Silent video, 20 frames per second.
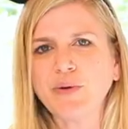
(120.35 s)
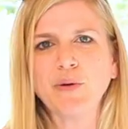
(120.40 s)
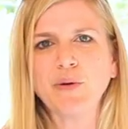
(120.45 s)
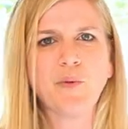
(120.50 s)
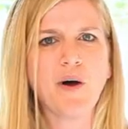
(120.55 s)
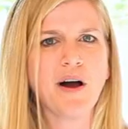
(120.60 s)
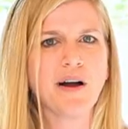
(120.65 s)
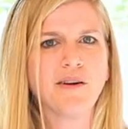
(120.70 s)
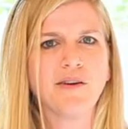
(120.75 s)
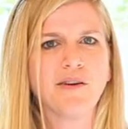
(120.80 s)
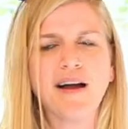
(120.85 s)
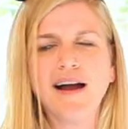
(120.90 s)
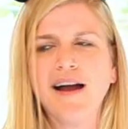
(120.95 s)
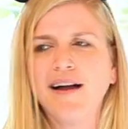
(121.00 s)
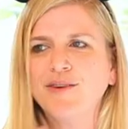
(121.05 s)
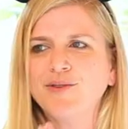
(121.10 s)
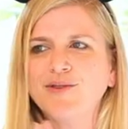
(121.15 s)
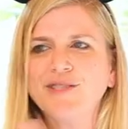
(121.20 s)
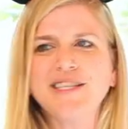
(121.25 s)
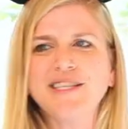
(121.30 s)
You walk
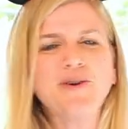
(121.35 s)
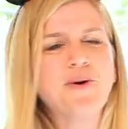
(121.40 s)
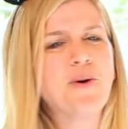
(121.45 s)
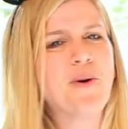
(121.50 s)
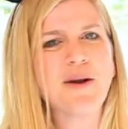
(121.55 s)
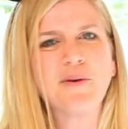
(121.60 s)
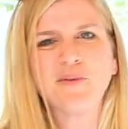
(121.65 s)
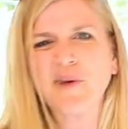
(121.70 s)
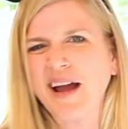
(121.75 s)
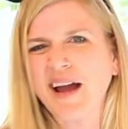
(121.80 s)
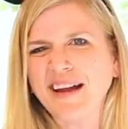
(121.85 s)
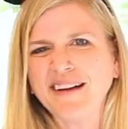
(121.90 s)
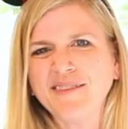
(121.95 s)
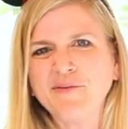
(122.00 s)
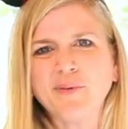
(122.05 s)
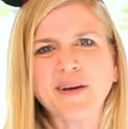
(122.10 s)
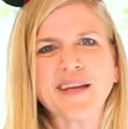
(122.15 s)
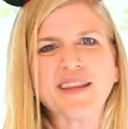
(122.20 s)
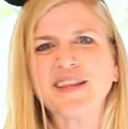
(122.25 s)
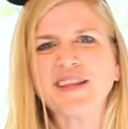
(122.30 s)
around, you go on a ride
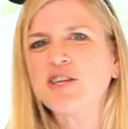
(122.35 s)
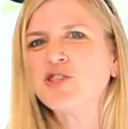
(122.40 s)
with a